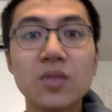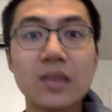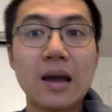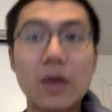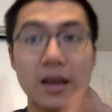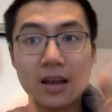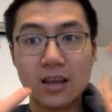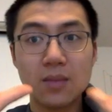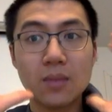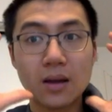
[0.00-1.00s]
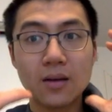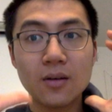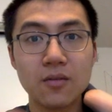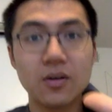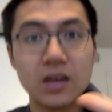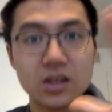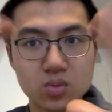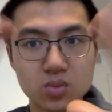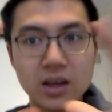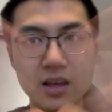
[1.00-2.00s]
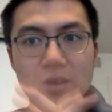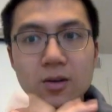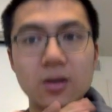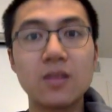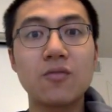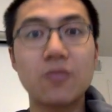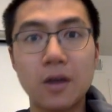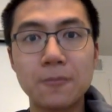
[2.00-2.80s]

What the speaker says: That way I can keep my face right here in the front.